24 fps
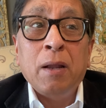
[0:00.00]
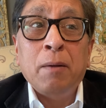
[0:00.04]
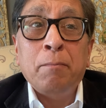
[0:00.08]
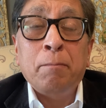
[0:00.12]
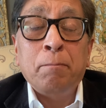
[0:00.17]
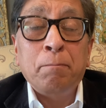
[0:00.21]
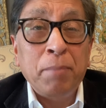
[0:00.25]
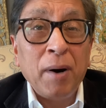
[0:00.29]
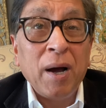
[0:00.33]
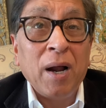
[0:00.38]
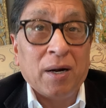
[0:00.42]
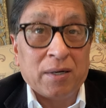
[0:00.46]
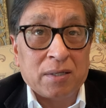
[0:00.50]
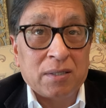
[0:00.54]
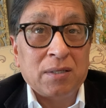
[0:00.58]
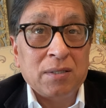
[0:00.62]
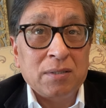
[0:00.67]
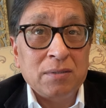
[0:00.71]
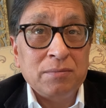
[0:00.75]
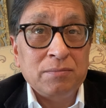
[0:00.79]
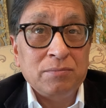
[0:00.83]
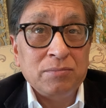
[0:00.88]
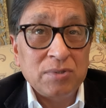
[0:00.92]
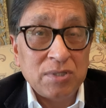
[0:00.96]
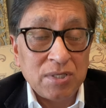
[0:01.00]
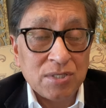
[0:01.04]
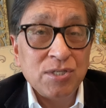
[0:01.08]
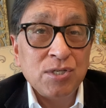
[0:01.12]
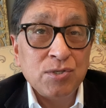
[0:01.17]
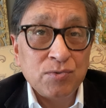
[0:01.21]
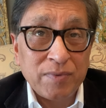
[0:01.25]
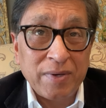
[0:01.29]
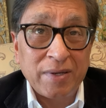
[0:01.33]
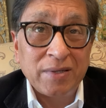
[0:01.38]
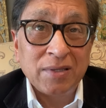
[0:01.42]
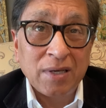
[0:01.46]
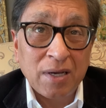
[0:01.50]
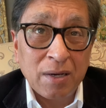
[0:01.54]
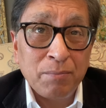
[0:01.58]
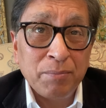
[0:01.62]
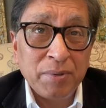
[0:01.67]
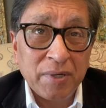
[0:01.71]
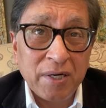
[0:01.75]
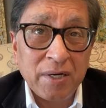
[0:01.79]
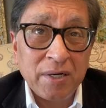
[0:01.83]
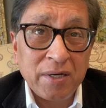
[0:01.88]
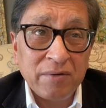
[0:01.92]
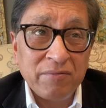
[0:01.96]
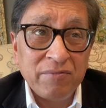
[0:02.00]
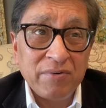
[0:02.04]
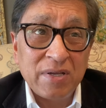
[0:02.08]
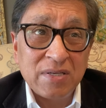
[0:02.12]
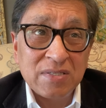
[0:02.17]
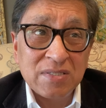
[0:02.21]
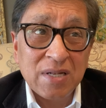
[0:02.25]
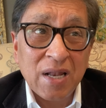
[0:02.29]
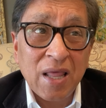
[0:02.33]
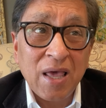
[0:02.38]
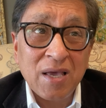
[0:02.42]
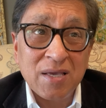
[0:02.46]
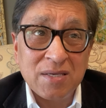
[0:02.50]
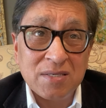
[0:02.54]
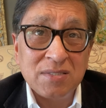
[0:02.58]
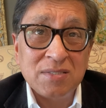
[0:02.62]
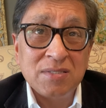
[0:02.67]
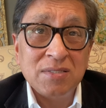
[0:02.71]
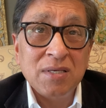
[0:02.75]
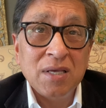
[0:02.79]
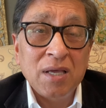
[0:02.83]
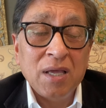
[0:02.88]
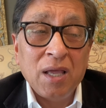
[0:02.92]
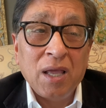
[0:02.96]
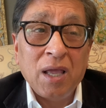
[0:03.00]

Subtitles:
But this is where the competitiveness lies.